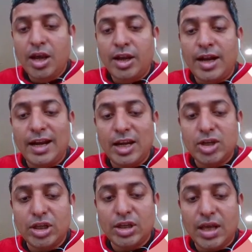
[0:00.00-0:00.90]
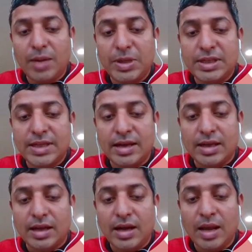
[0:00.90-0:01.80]
radiation therapy
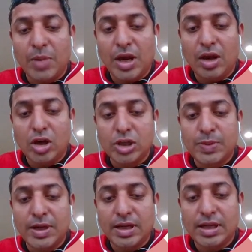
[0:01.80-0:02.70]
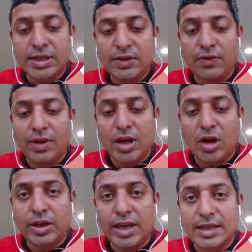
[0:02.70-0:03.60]
center, and by hospitals
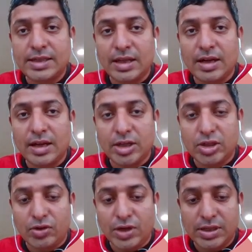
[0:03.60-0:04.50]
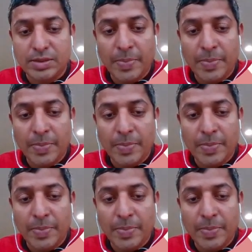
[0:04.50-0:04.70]
without cancer registries.